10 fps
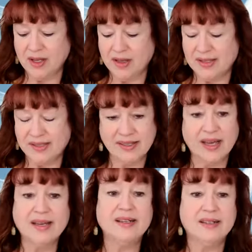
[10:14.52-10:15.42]
The
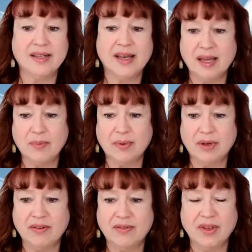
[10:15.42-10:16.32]
second type
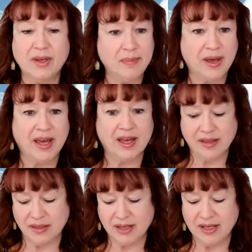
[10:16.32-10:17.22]
of
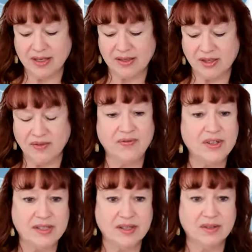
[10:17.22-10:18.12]
empath is the
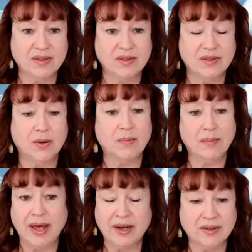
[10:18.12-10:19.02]
physical or
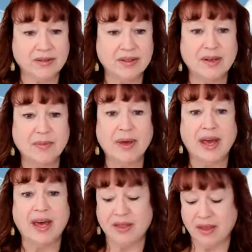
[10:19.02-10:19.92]
medical
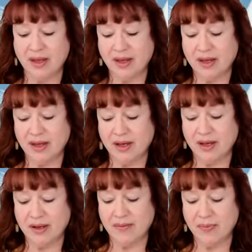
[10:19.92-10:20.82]
empath.
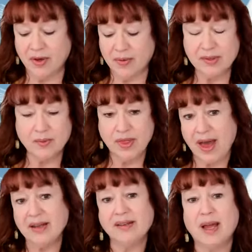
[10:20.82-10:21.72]
Those with
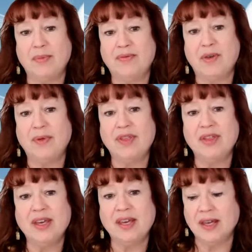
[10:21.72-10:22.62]
that type of
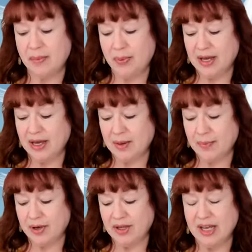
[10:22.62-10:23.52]
empathy can pick
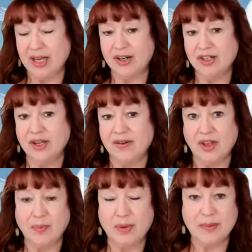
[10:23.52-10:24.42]
up on the energy of
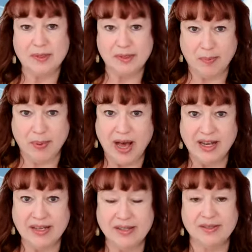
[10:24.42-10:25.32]
other people's
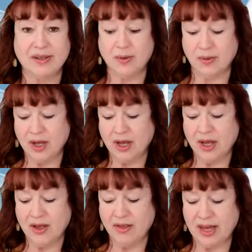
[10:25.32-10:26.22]
bodies. So
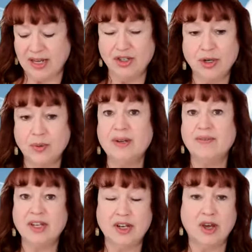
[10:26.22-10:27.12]
they
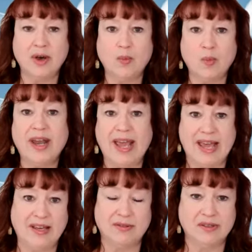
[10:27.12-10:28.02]
intuitively know what
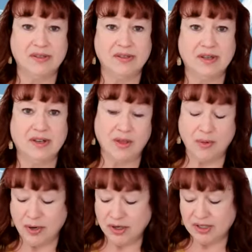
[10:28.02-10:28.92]
ails
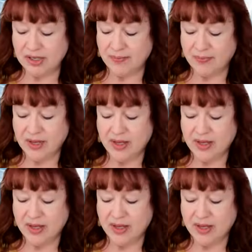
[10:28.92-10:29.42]
another person.